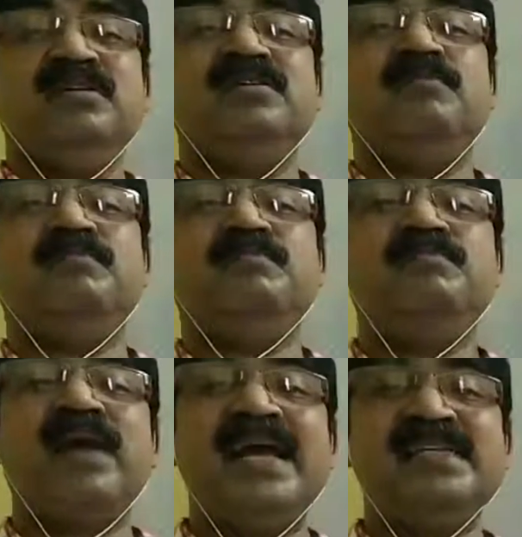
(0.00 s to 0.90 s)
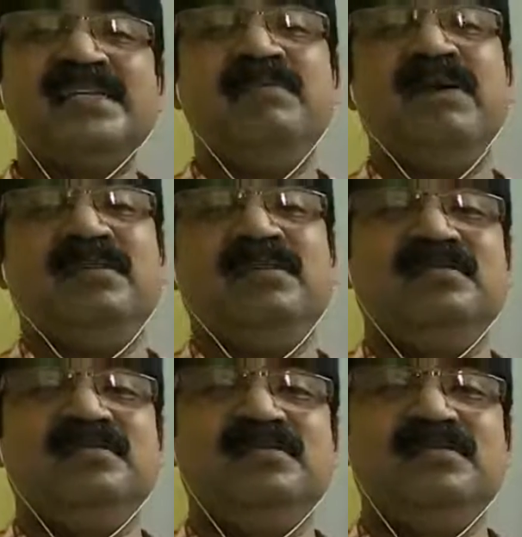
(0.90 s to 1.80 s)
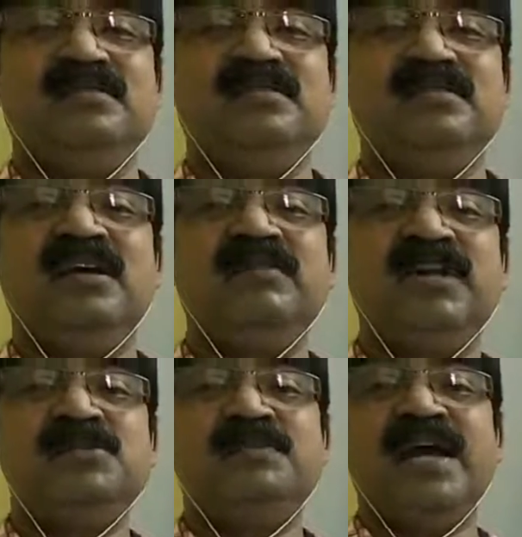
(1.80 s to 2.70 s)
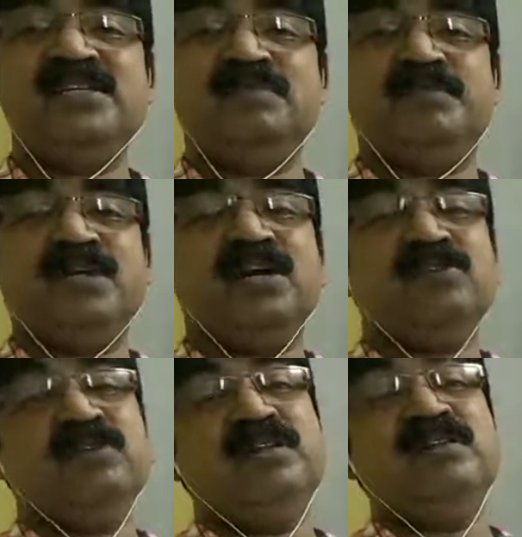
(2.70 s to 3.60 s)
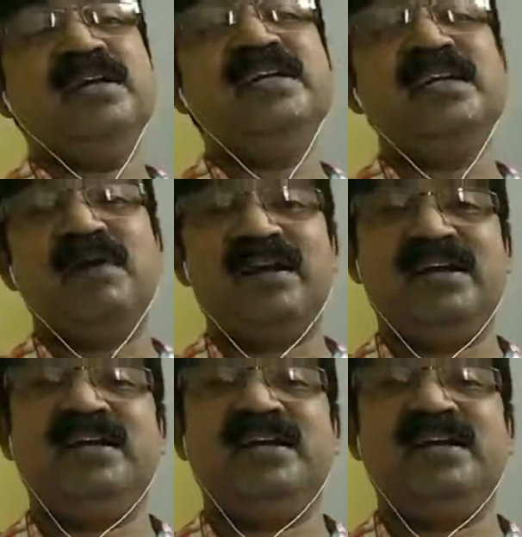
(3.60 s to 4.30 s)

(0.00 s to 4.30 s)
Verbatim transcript: the price level, the average price of potato in the Indian market,